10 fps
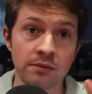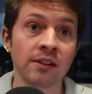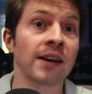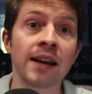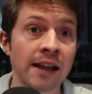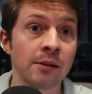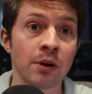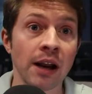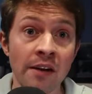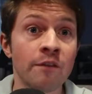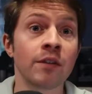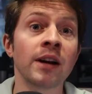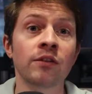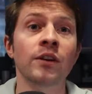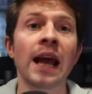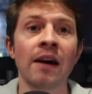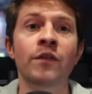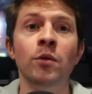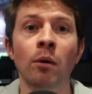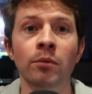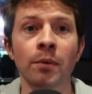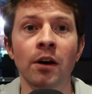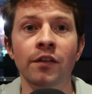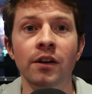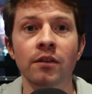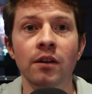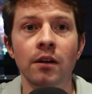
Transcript: The tea lady, brilliant. Literally, everyone was perfect.